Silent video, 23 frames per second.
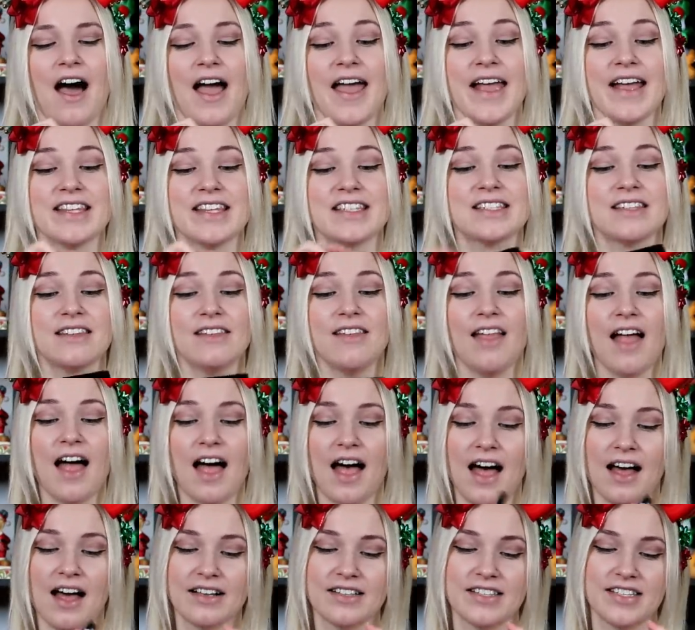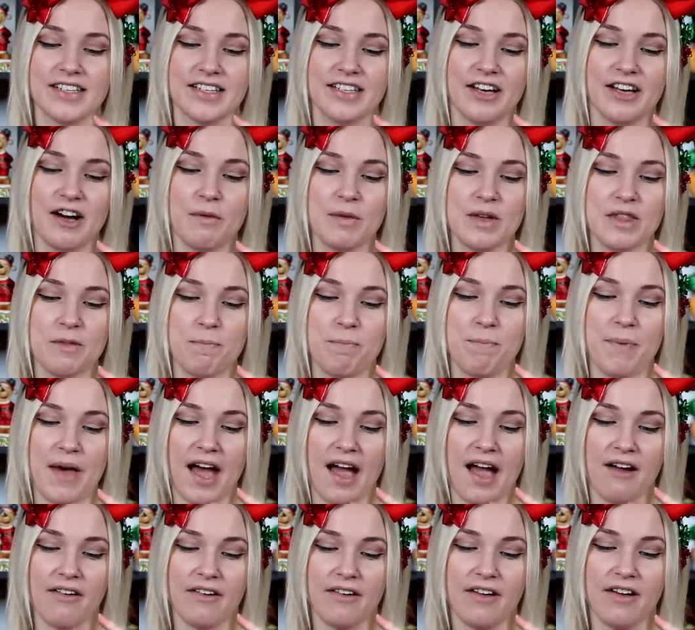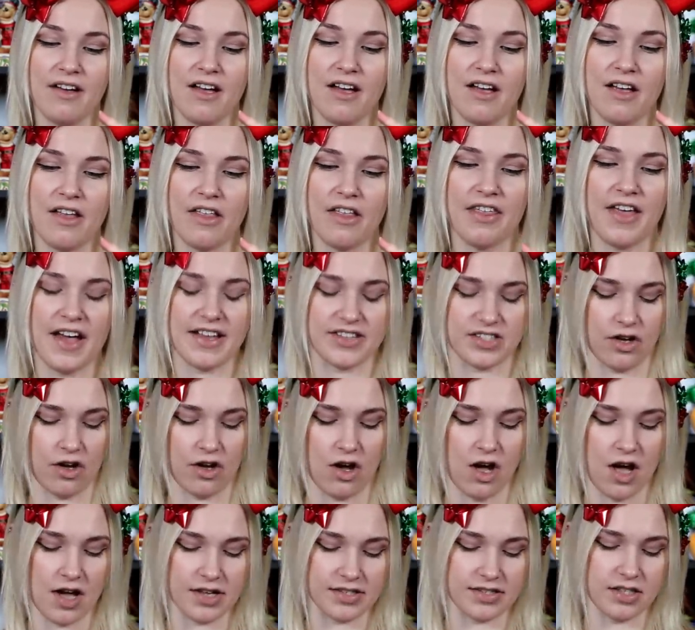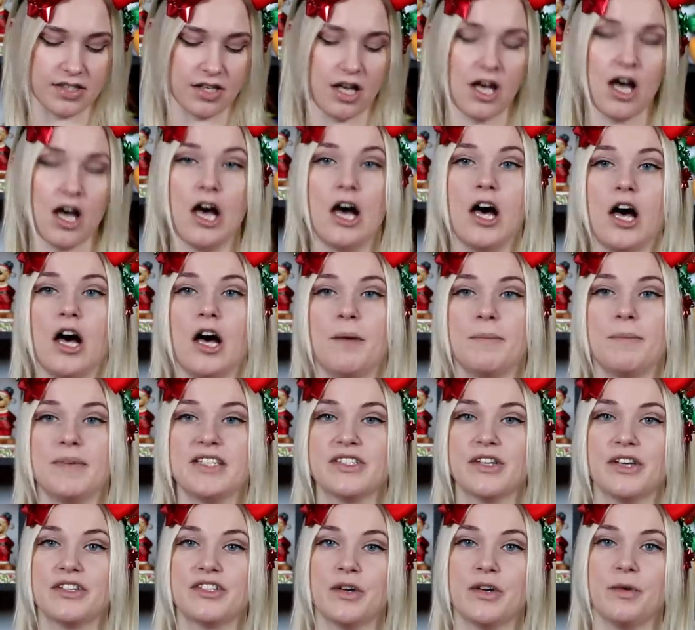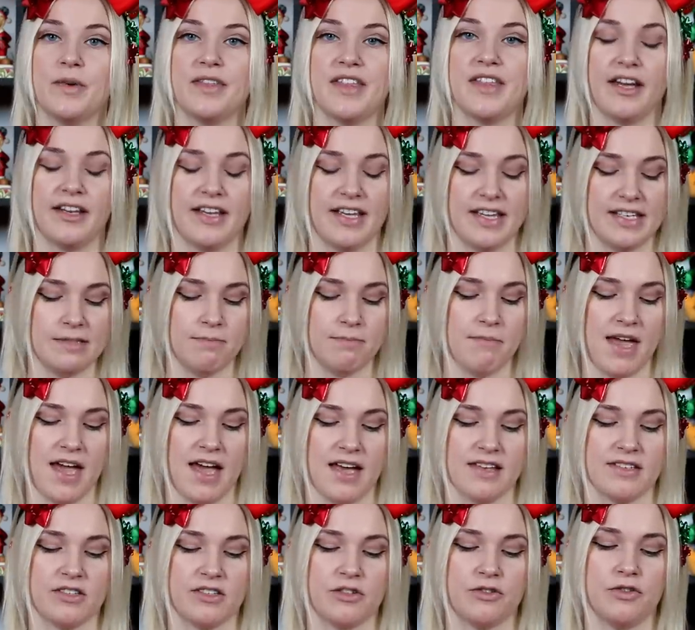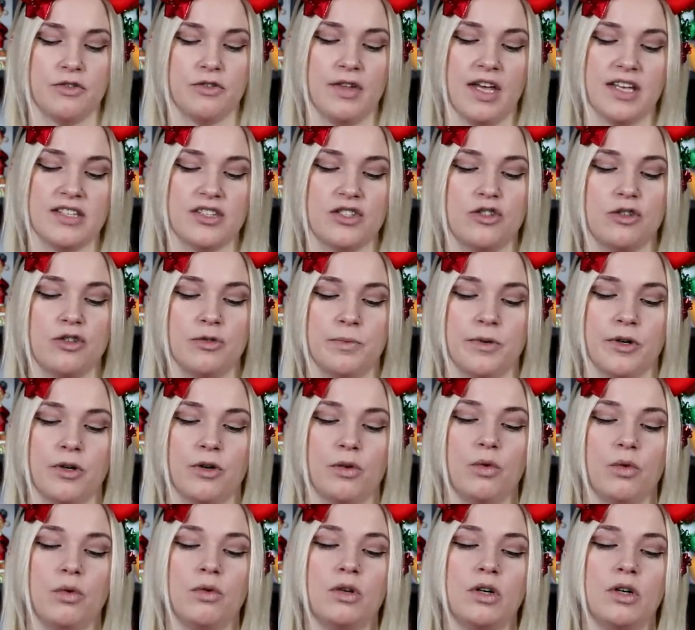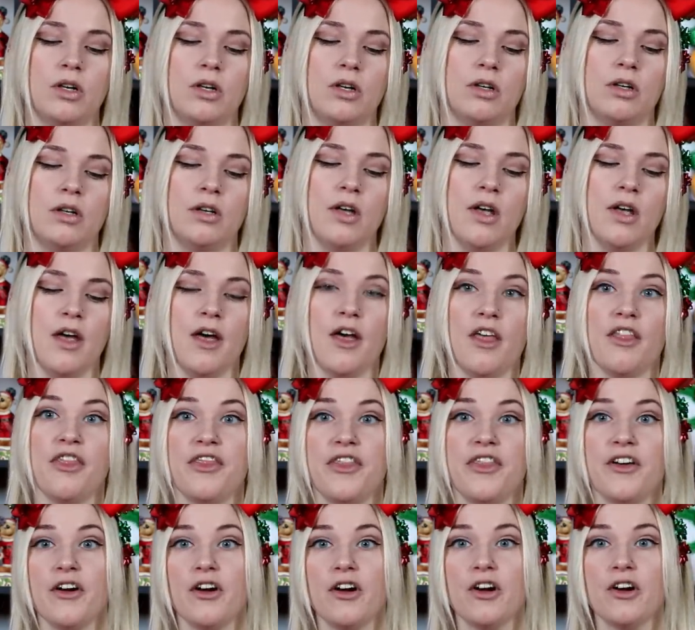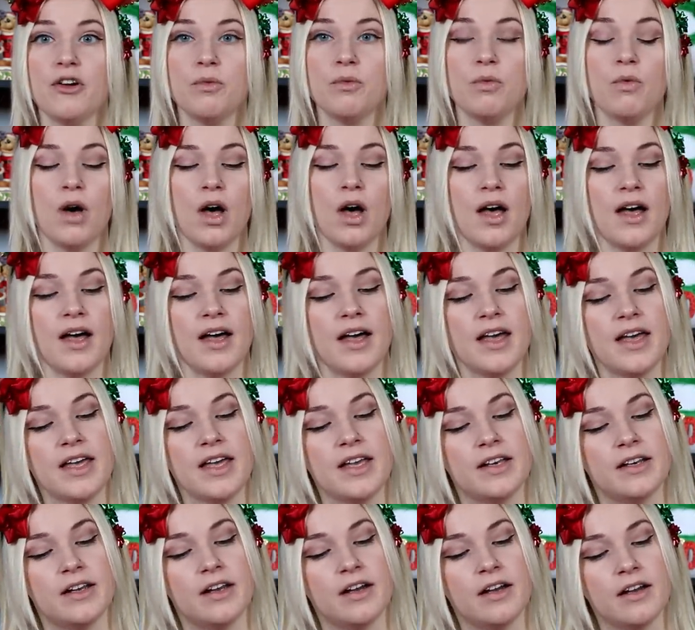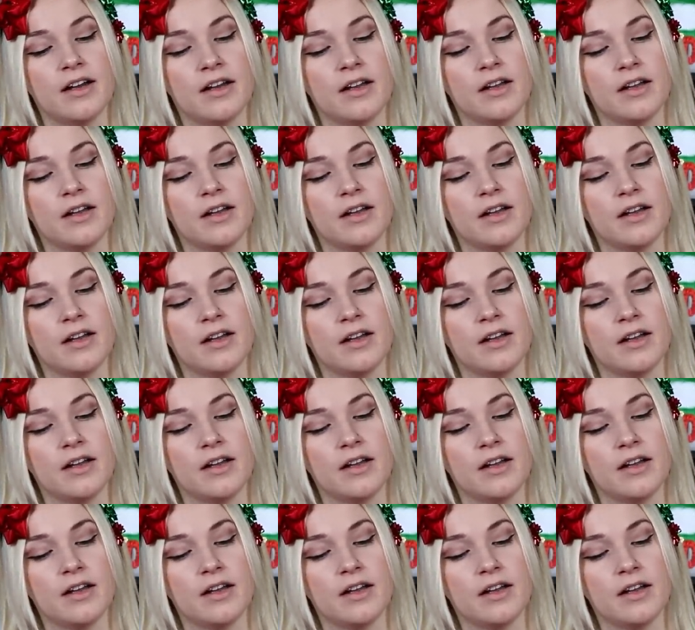It's Lock to go with Barrel. That's awesome. He's also without his mask, so that's super cool. Third one.